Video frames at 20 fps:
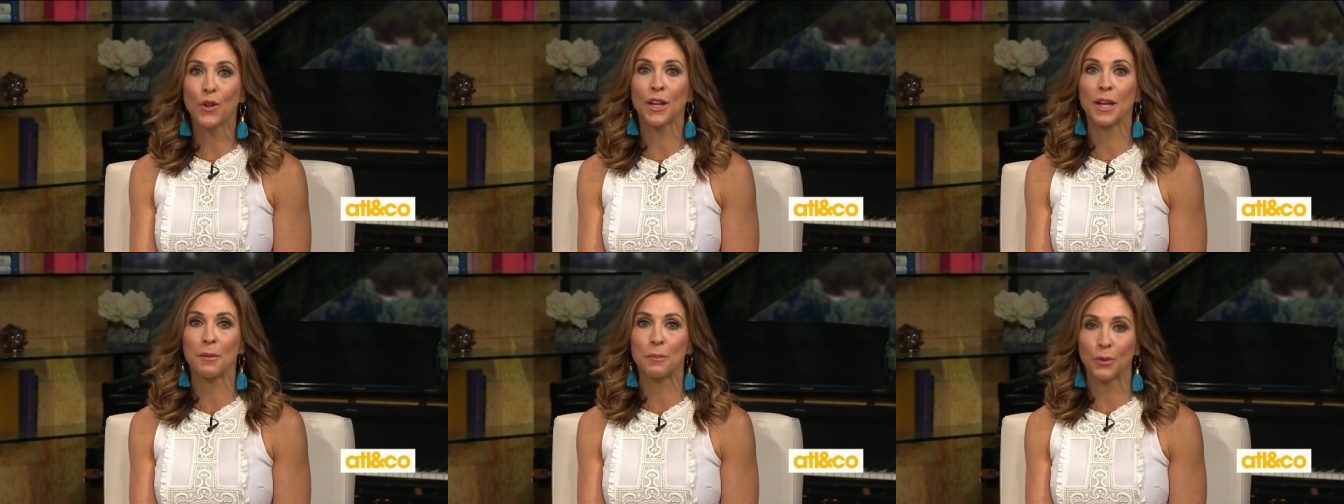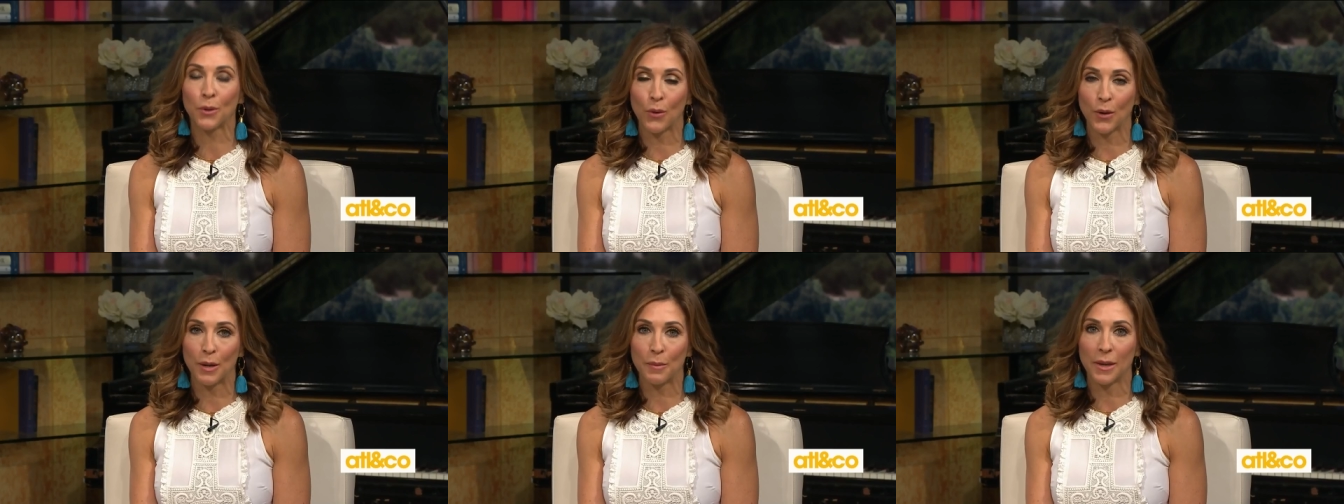employment
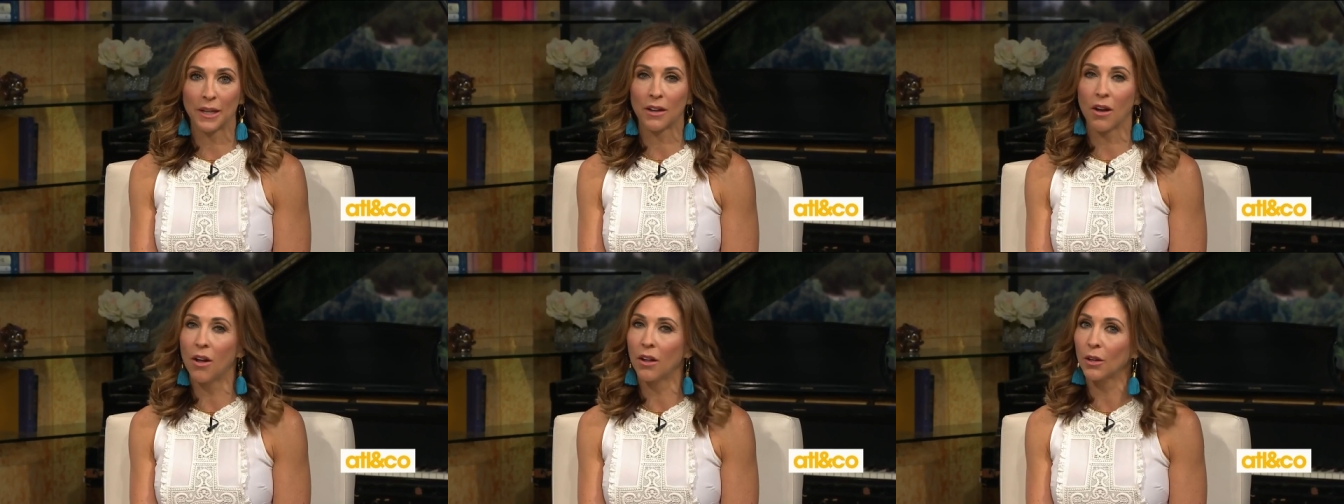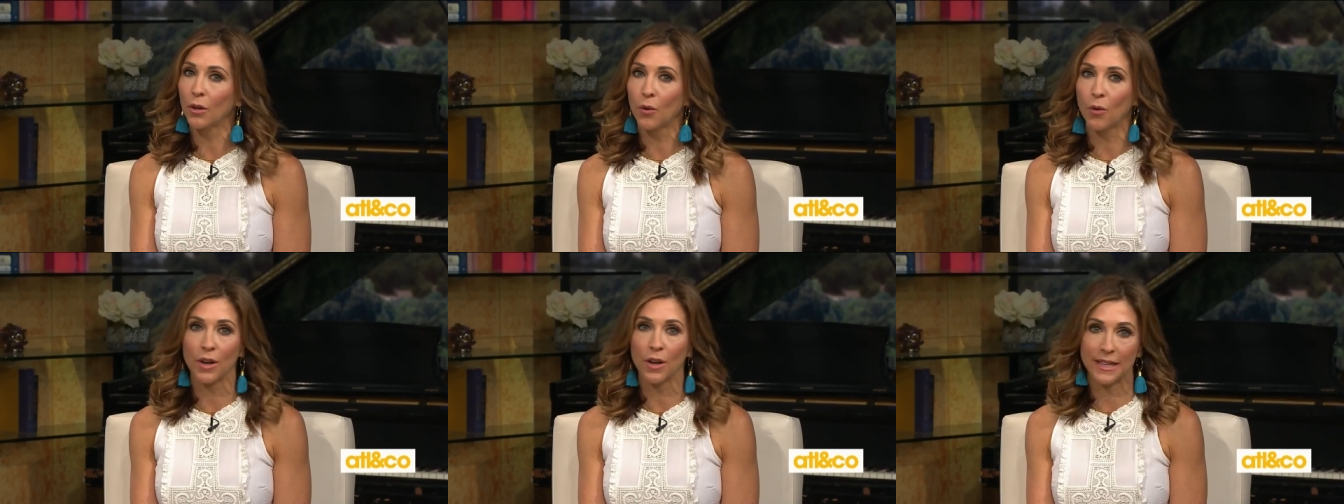
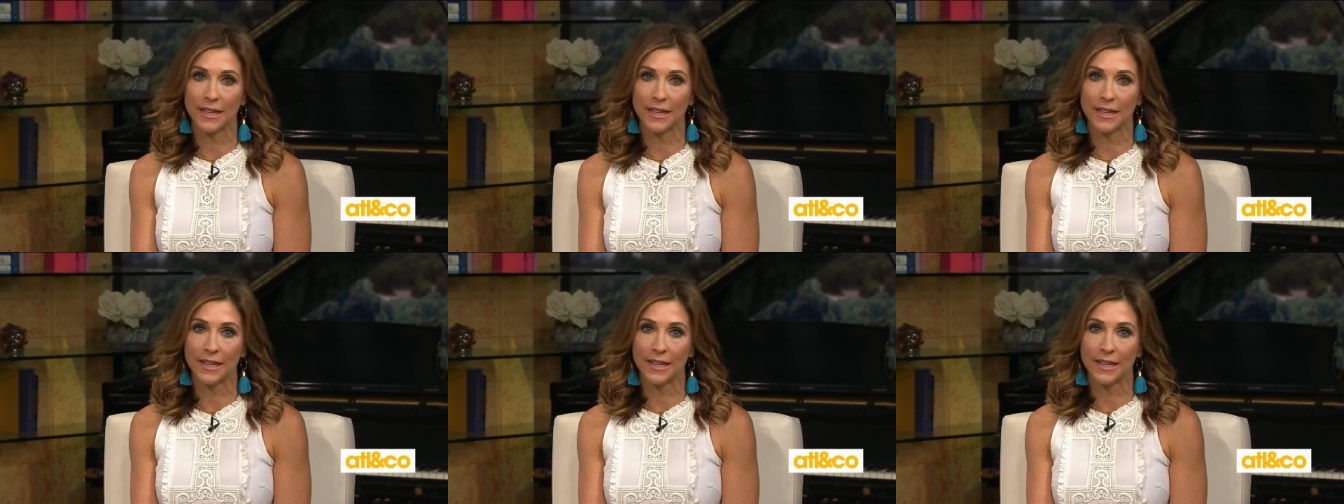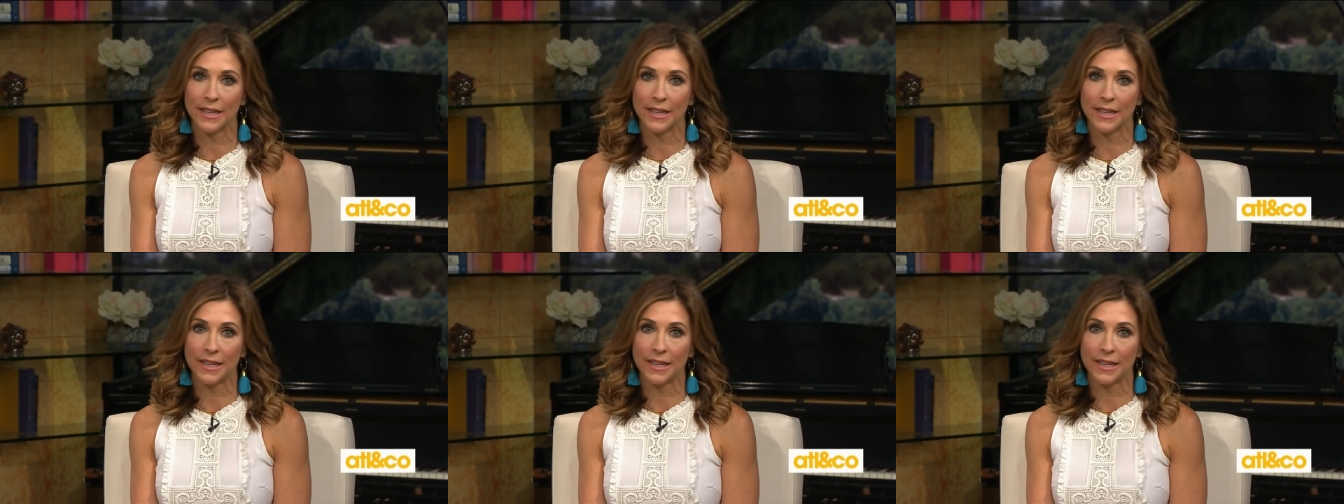all
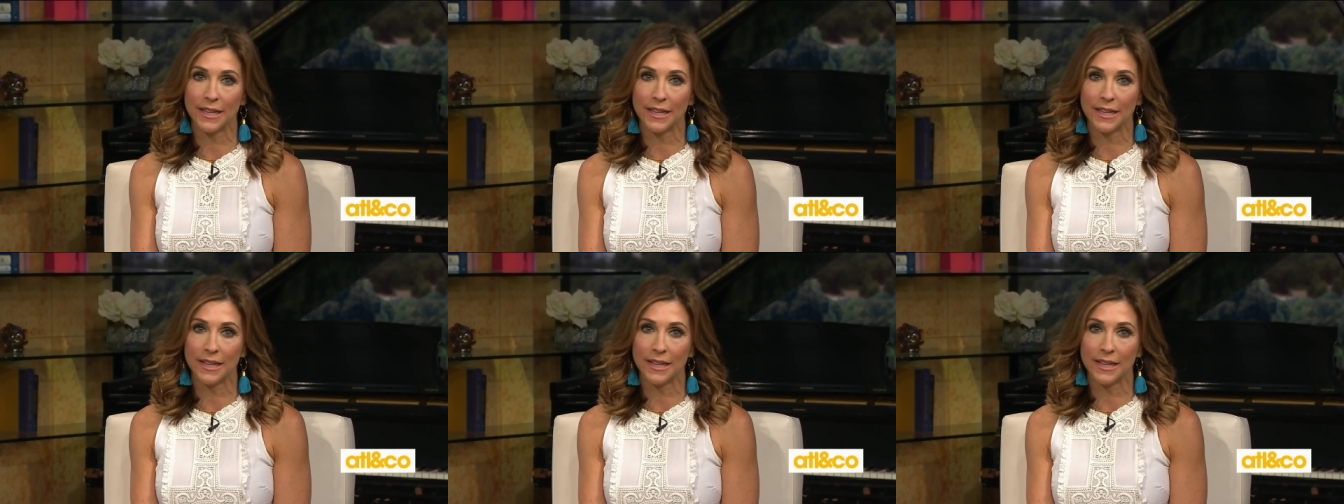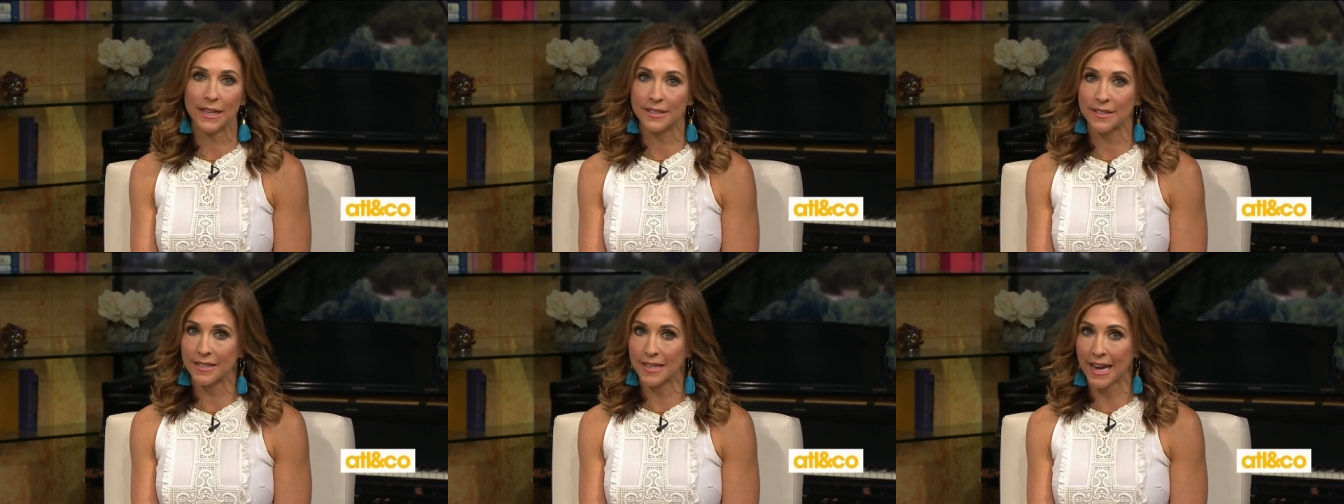across our
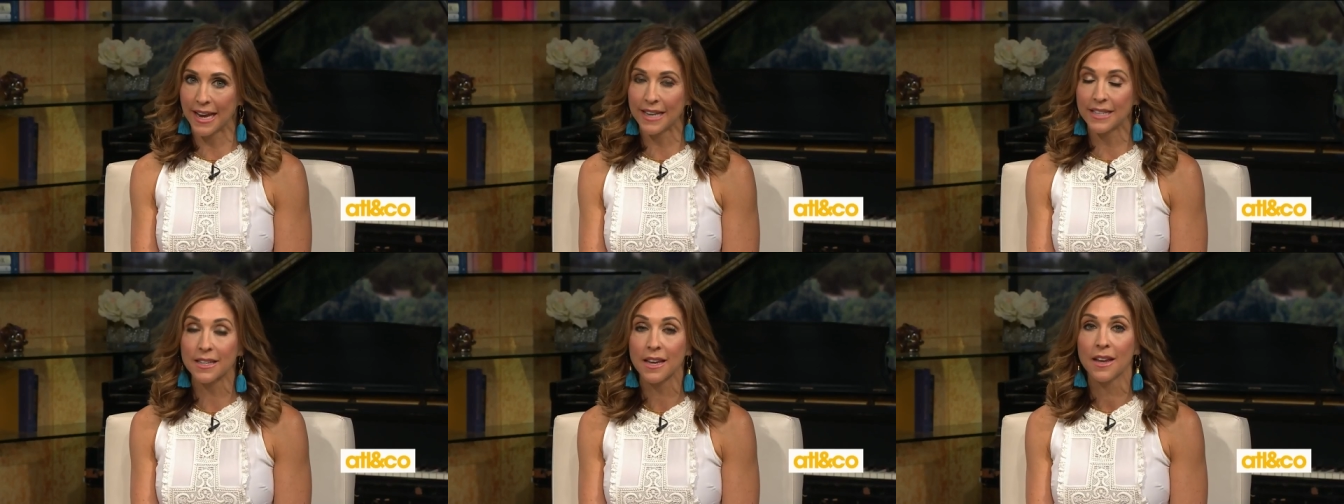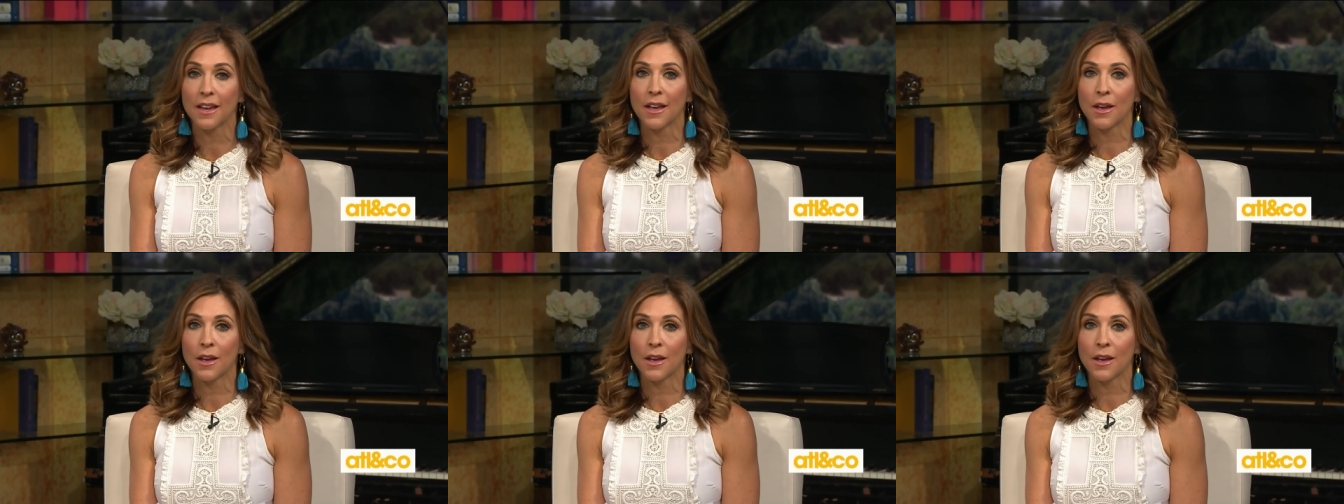great state.